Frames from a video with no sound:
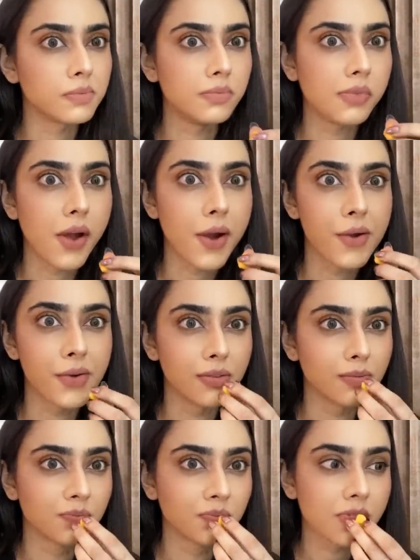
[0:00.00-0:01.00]
Man,
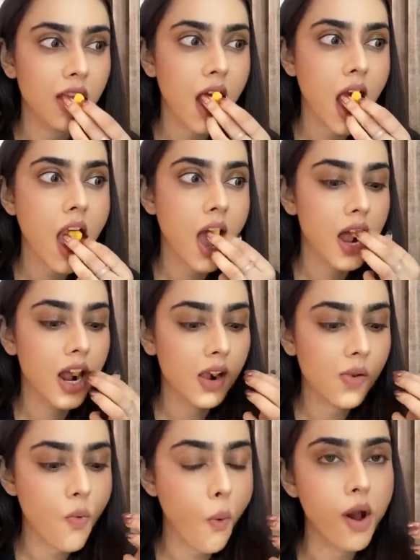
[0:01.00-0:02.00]

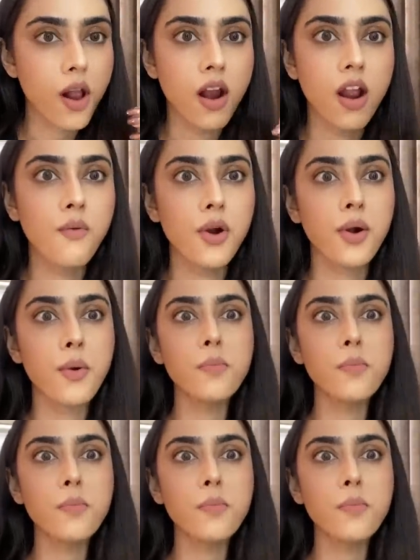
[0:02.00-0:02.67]
I love it.